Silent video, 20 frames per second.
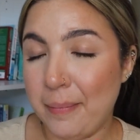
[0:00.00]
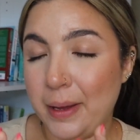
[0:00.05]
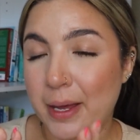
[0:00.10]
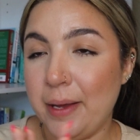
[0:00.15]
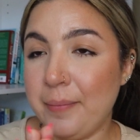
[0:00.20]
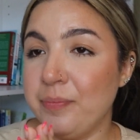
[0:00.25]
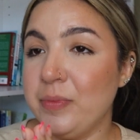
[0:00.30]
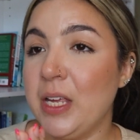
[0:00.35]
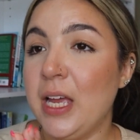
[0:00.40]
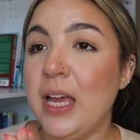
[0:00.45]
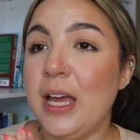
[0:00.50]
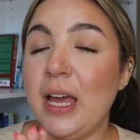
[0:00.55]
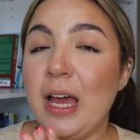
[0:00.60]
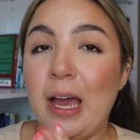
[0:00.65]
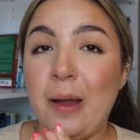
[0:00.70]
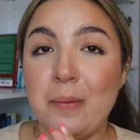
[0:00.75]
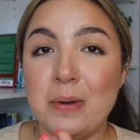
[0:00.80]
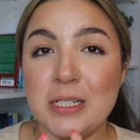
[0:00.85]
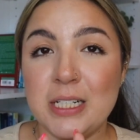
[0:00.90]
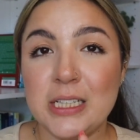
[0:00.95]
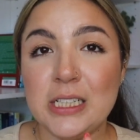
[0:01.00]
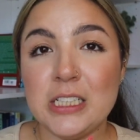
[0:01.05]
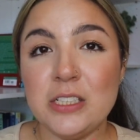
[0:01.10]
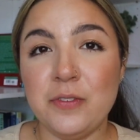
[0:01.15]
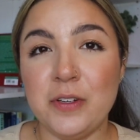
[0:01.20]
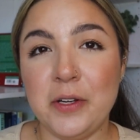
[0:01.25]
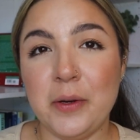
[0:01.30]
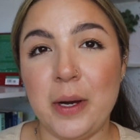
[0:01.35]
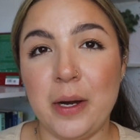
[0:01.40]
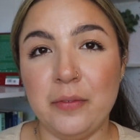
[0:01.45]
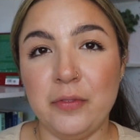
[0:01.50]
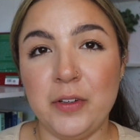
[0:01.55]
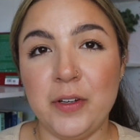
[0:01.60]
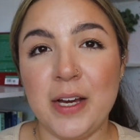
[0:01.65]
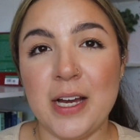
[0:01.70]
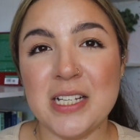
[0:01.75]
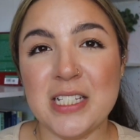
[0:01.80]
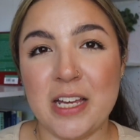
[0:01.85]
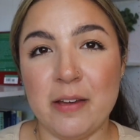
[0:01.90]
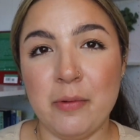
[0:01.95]
But I wanted to get this video up for you
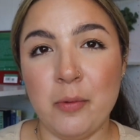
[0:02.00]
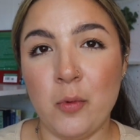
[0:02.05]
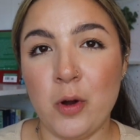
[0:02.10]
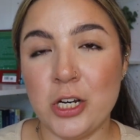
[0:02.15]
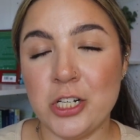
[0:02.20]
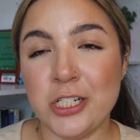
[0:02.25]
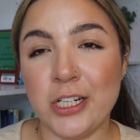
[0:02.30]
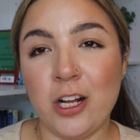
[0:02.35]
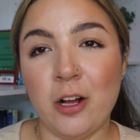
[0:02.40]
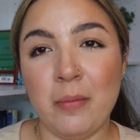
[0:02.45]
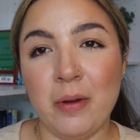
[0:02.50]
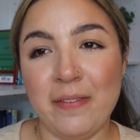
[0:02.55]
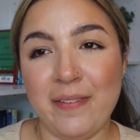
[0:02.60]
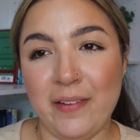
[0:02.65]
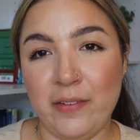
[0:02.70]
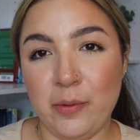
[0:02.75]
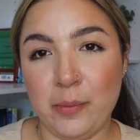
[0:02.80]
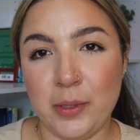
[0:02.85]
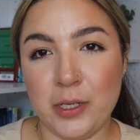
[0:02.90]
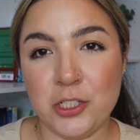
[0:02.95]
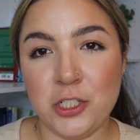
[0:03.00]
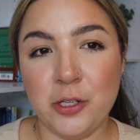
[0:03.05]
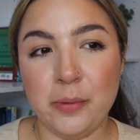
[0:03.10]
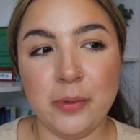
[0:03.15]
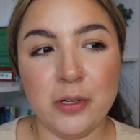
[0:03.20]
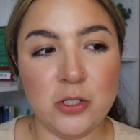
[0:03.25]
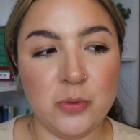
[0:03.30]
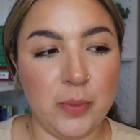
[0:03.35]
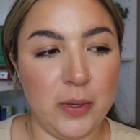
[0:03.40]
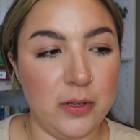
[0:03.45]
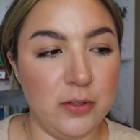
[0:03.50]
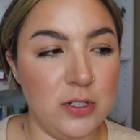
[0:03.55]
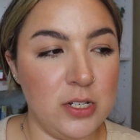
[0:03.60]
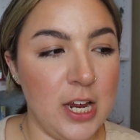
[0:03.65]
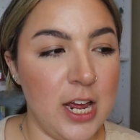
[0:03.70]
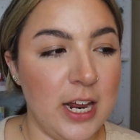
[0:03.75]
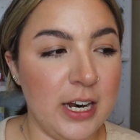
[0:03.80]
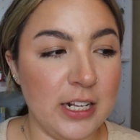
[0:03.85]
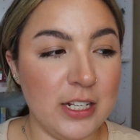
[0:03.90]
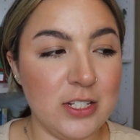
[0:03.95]
guys because I've been watching all my favorite booktubers post
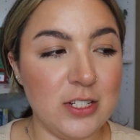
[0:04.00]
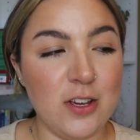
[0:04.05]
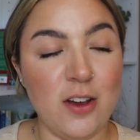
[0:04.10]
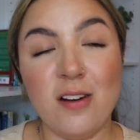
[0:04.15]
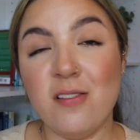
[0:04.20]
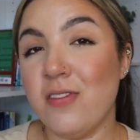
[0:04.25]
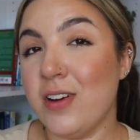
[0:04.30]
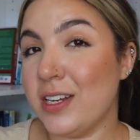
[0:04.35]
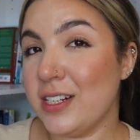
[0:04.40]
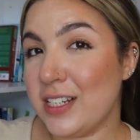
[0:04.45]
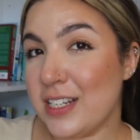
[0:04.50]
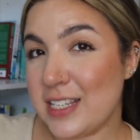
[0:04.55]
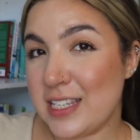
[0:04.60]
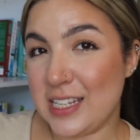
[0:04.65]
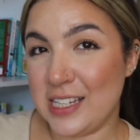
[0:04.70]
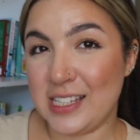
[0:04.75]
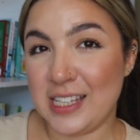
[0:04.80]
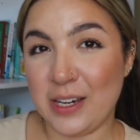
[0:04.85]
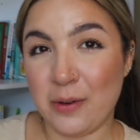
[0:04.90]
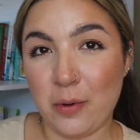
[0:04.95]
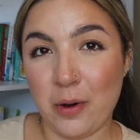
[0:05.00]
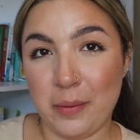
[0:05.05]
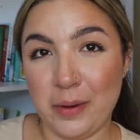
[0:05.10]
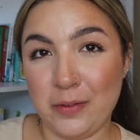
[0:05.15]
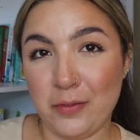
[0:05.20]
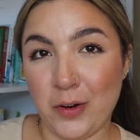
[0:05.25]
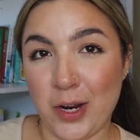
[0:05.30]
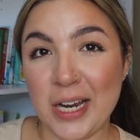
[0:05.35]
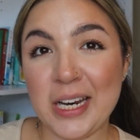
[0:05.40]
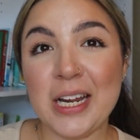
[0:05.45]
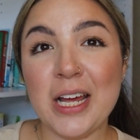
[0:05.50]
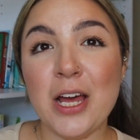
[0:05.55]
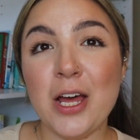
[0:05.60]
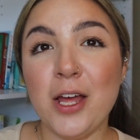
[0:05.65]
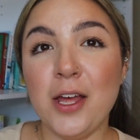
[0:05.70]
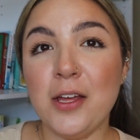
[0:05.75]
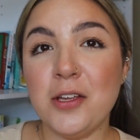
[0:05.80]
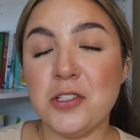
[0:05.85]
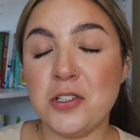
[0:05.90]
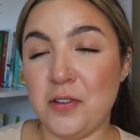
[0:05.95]
it, and it's so fun to see like what we've read
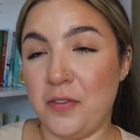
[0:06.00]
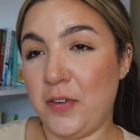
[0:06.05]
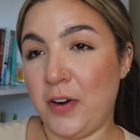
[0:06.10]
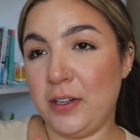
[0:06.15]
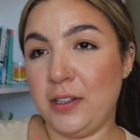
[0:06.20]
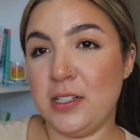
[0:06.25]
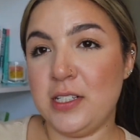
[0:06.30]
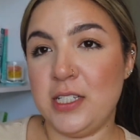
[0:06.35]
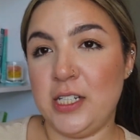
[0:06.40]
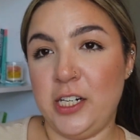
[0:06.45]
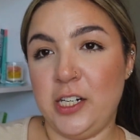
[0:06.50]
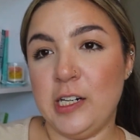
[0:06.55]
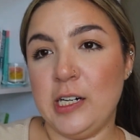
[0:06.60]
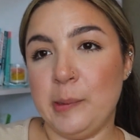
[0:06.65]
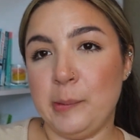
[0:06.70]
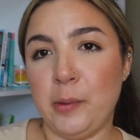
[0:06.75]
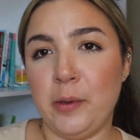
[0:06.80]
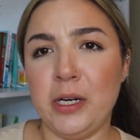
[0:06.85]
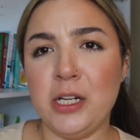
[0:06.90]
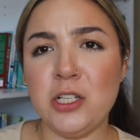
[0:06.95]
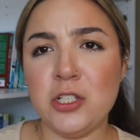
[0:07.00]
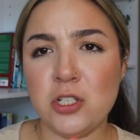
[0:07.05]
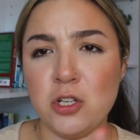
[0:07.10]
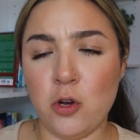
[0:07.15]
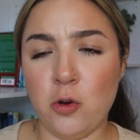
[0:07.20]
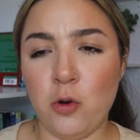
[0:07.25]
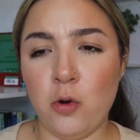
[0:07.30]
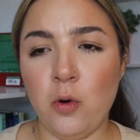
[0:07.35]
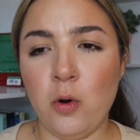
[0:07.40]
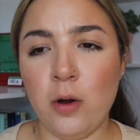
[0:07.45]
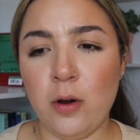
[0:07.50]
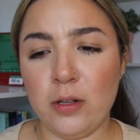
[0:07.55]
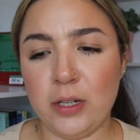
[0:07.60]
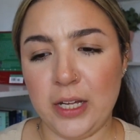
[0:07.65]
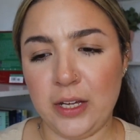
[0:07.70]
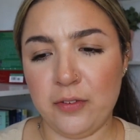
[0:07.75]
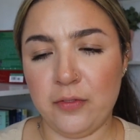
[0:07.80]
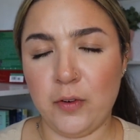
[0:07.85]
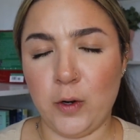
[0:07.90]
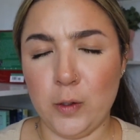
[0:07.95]
so far this year. And I'm already so
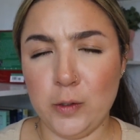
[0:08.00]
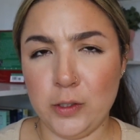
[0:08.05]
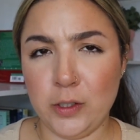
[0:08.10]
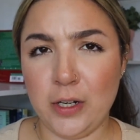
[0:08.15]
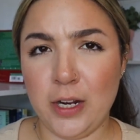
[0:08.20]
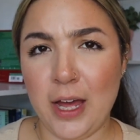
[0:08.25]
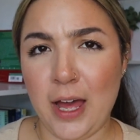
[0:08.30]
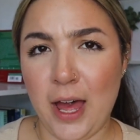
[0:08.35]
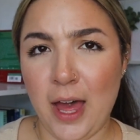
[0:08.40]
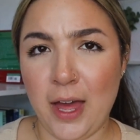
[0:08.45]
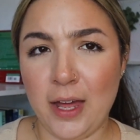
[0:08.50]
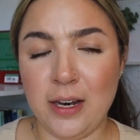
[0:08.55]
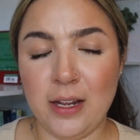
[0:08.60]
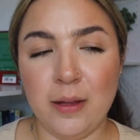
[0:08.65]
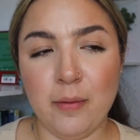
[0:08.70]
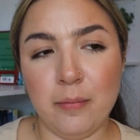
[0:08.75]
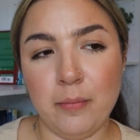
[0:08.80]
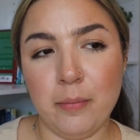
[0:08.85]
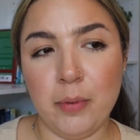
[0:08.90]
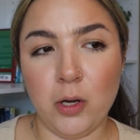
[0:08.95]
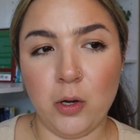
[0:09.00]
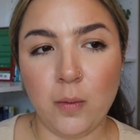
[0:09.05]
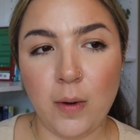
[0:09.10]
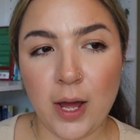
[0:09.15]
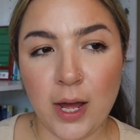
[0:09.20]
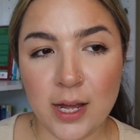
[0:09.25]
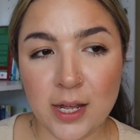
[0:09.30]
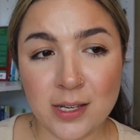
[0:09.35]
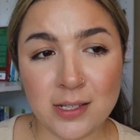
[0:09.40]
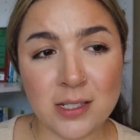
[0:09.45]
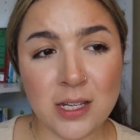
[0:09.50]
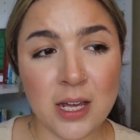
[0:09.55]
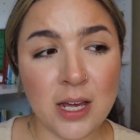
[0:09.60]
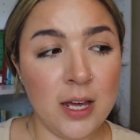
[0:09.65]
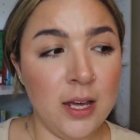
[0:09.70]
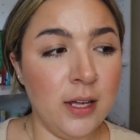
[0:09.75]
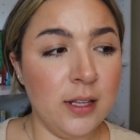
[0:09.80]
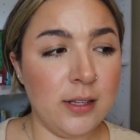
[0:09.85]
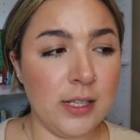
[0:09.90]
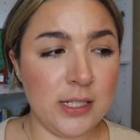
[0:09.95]
like farther ahead book wise
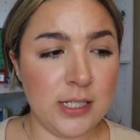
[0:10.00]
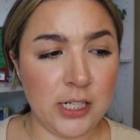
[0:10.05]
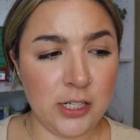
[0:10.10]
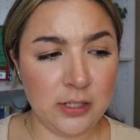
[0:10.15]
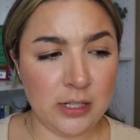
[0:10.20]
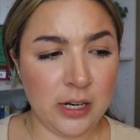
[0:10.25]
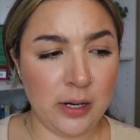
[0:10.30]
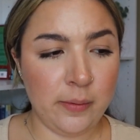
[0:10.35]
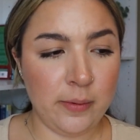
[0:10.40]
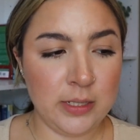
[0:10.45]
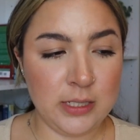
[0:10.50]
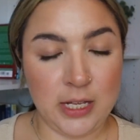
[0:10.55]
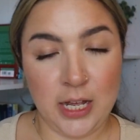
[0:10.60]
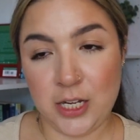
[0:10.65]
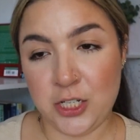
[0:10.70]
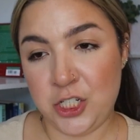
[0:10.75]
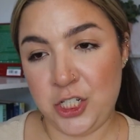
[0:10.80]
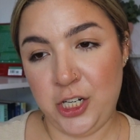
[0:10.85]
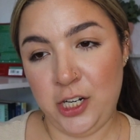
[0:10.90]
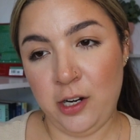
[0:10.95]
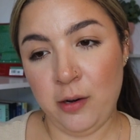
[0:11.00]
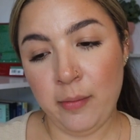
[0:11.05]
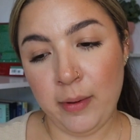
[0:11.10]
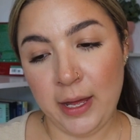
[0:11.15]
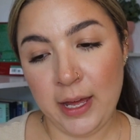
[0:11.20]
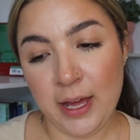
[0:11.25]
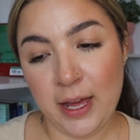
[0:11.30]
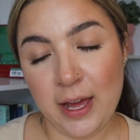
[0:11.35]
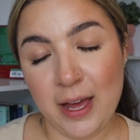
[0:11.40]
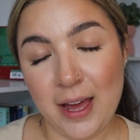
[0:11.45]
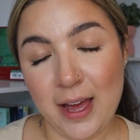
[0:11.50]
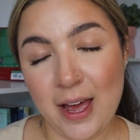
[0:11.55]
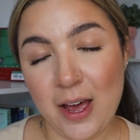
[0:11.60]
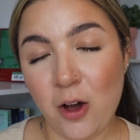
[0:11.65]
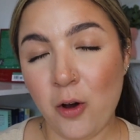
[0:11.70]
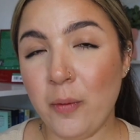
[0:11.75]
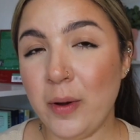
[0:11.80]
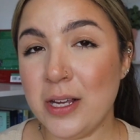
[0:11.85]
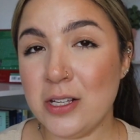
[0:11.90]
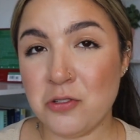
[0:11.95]
this year than I was last year, but
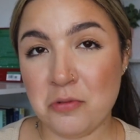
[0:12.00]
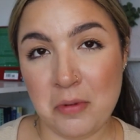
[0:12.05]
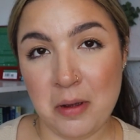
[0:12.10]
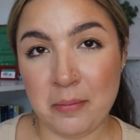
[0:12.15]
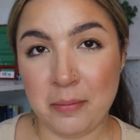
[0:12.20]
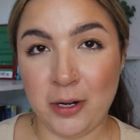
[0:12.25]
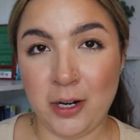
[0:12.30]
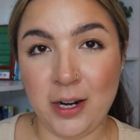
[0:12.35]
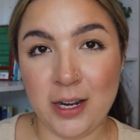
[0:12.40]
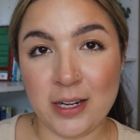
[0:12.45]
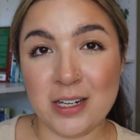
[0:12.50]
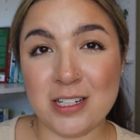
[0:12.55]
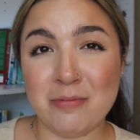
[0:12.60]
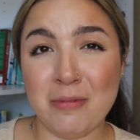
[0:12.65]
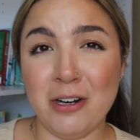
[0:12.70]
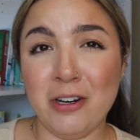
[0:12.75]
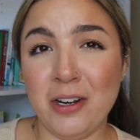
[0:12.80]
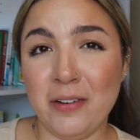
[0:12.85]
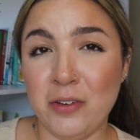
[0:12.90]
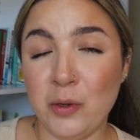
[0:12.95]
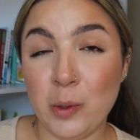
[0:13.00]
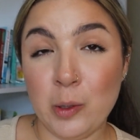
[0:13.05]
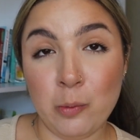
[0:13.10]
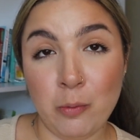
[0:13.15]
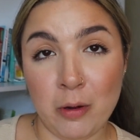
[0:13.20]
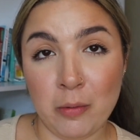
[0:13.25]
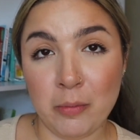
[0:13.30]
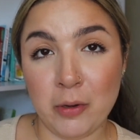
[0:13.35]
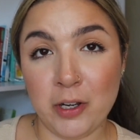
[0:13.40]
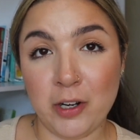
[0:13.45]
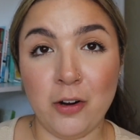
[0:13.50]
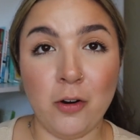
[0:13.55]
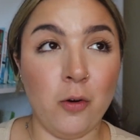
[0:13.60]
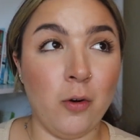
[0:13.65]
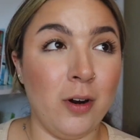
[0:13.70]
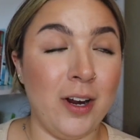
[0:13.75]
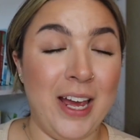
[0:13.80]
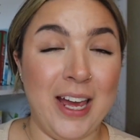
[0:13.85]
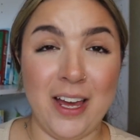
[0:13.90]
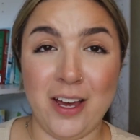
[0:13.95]
always remember, it doesn't matter if you read 1 book
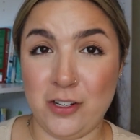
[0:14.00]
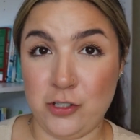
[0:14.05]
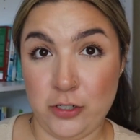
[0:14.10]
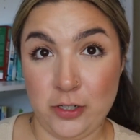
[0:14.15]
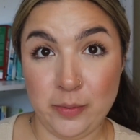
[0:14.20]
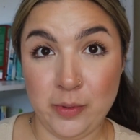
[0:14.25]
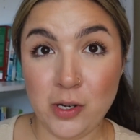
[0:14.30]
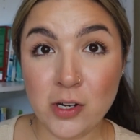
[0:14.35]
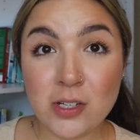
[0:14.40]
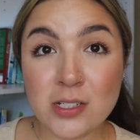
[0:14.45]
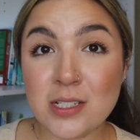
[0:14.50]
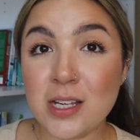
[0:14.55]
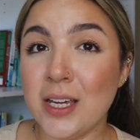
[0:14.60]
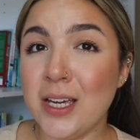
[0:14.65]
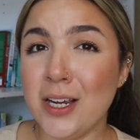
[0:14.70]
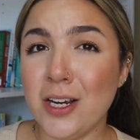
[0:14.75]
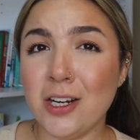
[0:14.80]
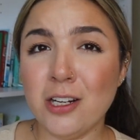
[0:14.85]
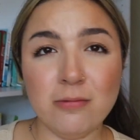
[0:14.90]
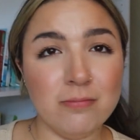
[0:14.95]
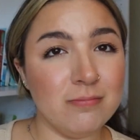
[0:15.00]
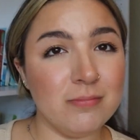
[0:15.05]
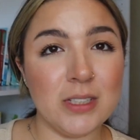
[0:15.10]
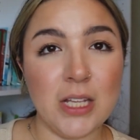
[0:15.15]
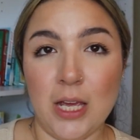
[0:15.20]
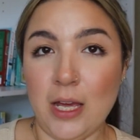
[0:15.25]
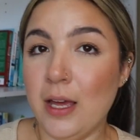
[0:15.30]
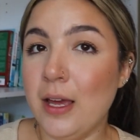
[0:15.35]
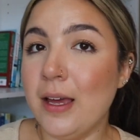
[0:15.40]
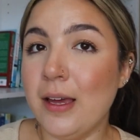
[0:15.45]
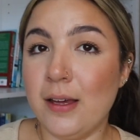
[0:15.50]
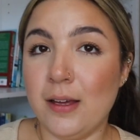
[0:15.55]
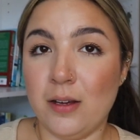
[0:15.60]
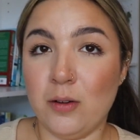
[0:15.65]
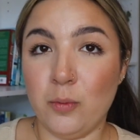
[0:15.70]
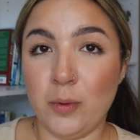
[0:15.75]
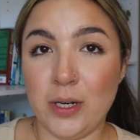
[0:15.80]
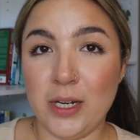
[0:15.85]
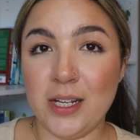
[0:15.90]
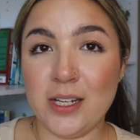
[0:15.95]
or 800 books a year.
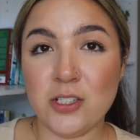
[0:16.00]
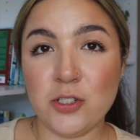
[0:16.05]
Reading